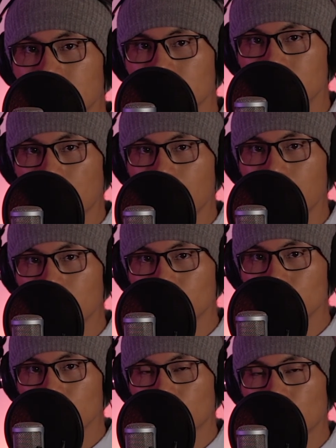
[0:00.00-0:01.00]
to step
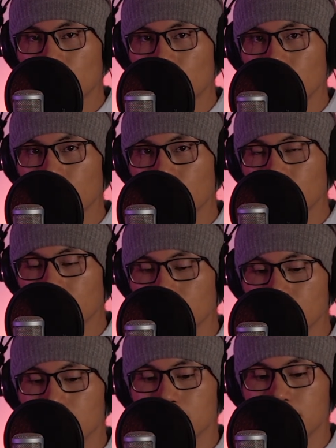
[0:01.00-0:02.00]
into more of
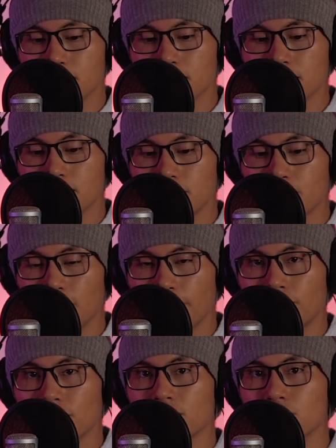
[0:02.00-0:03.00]
what I
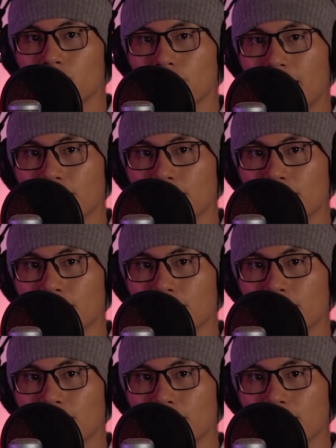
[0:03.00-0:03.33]
feel is more